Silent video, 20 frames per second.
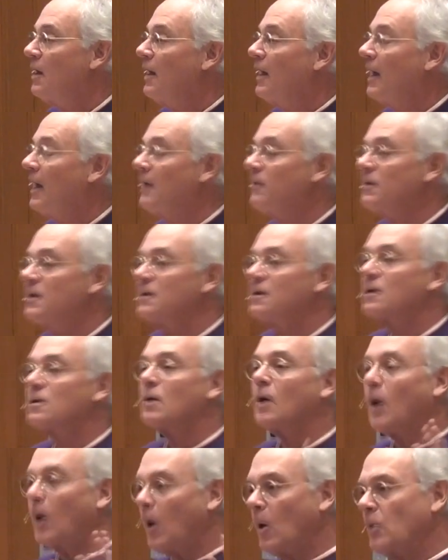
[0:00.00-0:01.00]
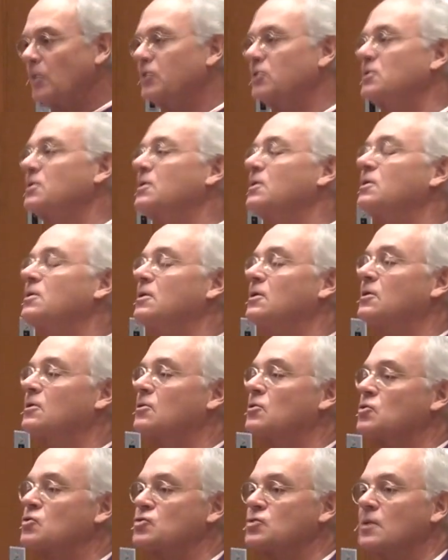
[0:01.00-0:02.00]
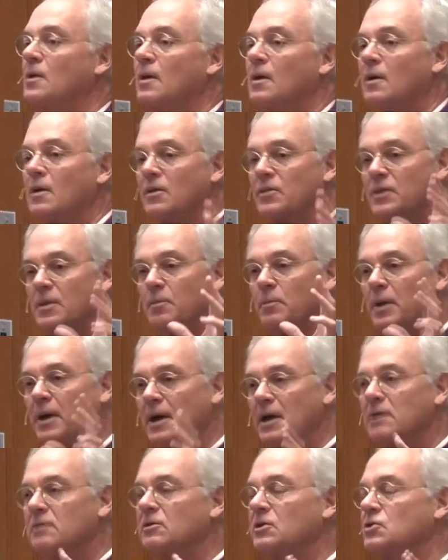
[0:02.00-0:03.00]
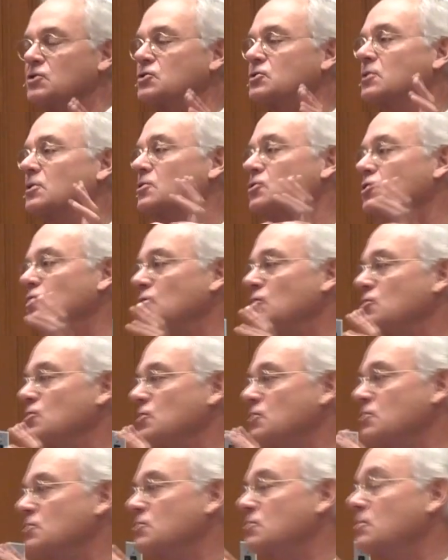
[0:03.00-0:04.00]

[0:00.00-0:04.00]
And then on alternate years, the parish chooses